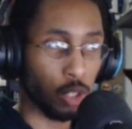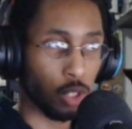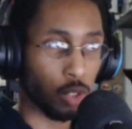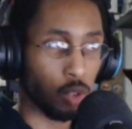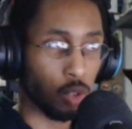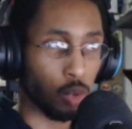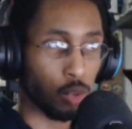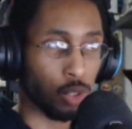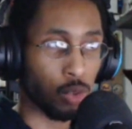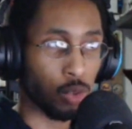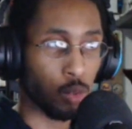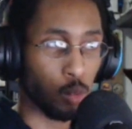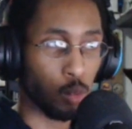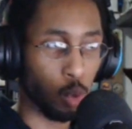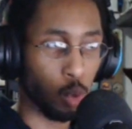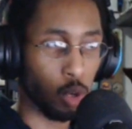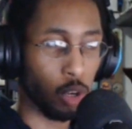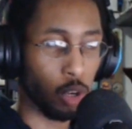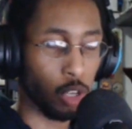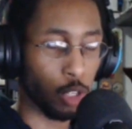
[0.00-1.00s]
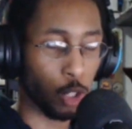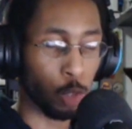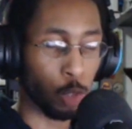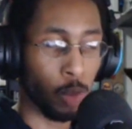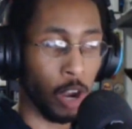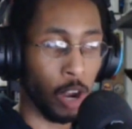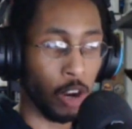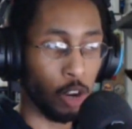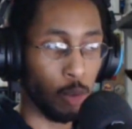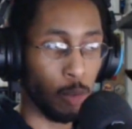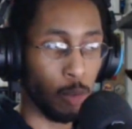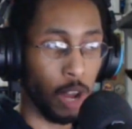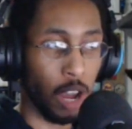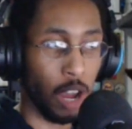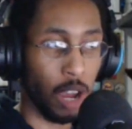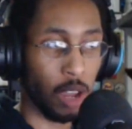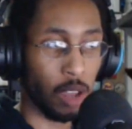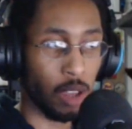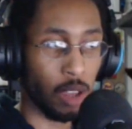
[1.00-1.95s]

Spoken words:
you were inspired by,